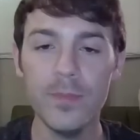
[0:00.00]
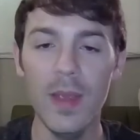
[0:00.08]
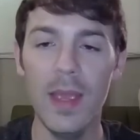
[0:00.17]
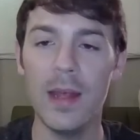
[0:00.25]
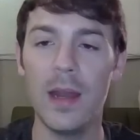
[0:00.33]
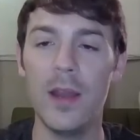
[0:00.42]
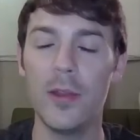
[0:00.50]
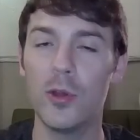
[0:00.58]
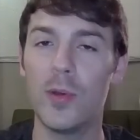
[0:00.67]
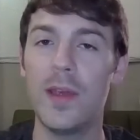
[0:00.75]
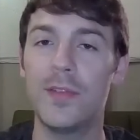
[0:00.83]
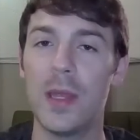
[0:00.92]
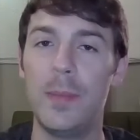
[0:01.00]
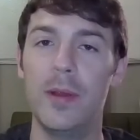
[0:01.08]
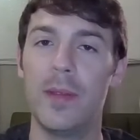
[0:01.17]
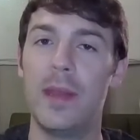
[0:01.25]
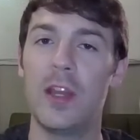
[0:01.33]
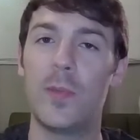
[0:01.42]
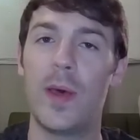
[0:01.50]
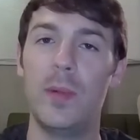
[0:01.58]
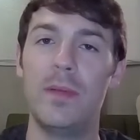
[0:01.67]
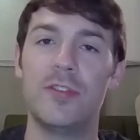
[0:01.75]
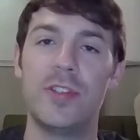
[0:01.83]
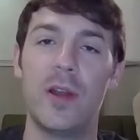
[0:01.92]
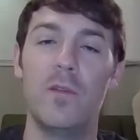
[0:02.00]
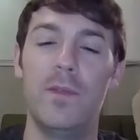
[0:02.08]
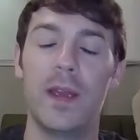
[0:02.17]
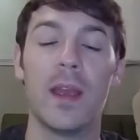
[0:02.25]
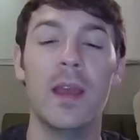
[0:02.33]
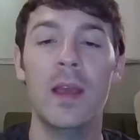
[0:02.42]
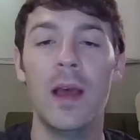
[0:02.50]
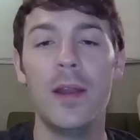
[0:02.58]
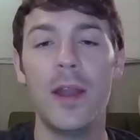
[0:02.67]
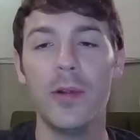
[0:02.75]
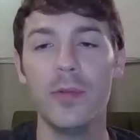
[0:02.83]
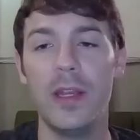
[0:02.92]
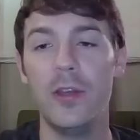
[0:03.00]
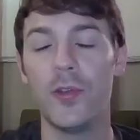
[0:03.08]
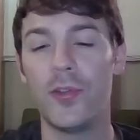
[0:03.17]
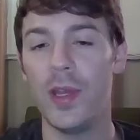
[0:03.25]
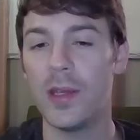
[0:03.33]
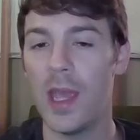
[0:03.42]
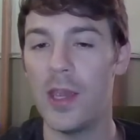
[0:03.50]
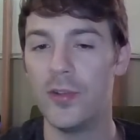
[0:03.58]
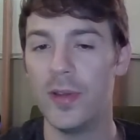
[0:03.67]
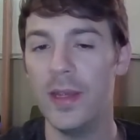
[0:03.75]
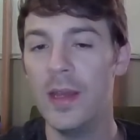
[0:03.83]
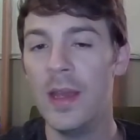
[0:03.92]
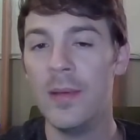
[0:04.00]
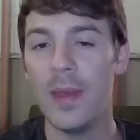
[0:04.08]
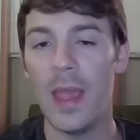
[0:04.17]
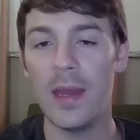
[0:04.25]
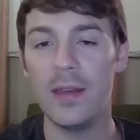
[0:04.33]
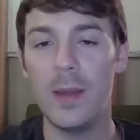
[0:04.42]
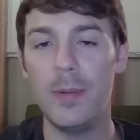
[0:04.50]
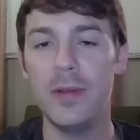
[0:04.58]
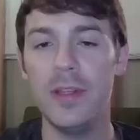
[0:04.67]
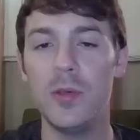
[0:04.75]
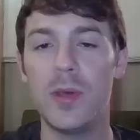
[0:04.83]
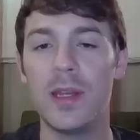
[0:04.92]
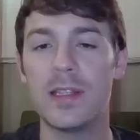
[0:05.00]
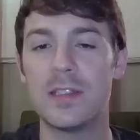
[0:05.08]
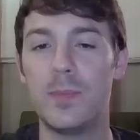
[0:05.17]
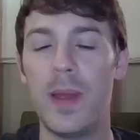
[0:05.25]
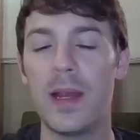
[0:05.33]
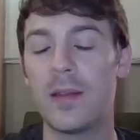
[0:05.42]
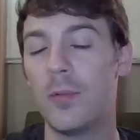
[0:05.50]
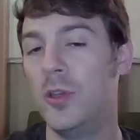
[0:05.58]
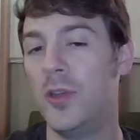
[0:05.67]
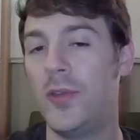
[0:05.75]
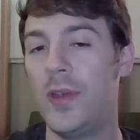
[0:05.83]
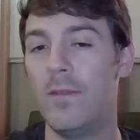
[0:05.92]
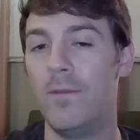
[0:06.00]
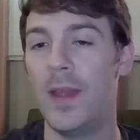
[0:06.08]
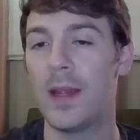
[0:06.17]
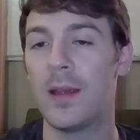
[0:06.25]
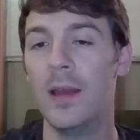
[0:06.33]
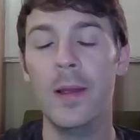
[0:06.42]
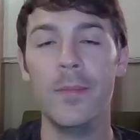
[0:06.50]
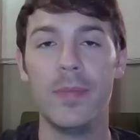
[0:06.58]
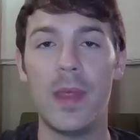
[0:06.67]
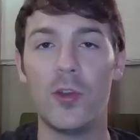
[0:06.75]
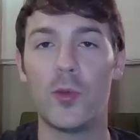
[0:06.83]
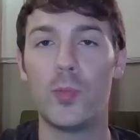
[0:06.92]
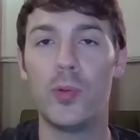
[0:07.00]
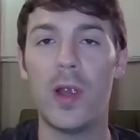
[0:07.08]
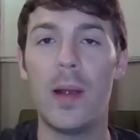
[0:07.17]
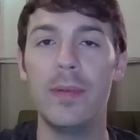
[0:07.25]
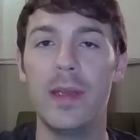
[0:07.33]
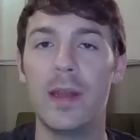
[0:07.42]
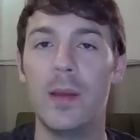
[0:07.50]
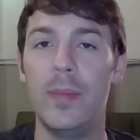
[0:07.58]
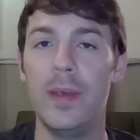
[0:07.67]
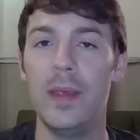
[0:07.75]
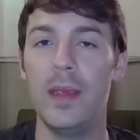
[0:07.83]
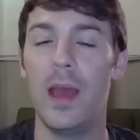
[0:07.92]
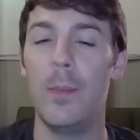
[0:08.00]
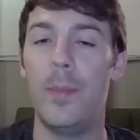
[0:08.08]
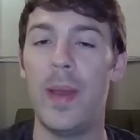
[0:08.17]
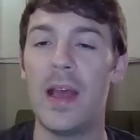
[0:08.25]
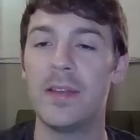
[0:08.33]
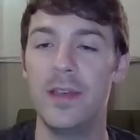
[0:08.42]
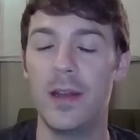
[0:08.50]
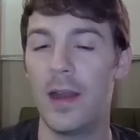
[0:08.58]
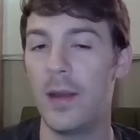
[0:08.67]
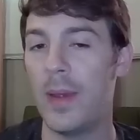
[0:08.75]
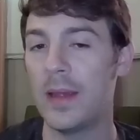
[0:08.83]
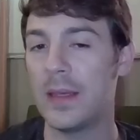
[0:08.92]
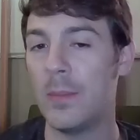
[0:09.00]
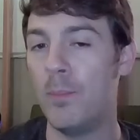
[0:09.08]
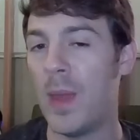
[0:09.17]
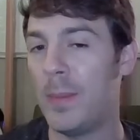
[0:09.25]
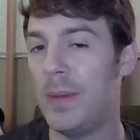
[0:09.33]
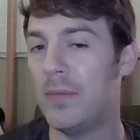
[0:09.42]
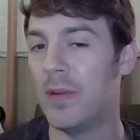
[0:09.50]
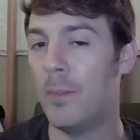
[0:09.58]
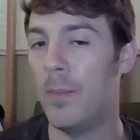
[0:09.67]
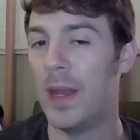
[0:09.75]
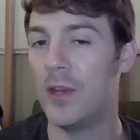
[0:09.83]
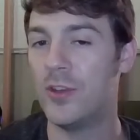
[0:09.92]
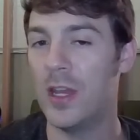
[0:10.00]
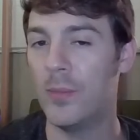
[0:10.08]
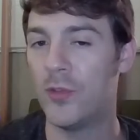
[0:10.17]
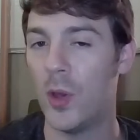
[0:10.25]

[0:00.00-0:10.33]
And another grass type here in the next battle, we have a Shadow Vic. Another lead you'll see occasionally, and typically you can expect when you see a Vic that there's probably going to be a Bastiodon in back and maybe even a Medicham.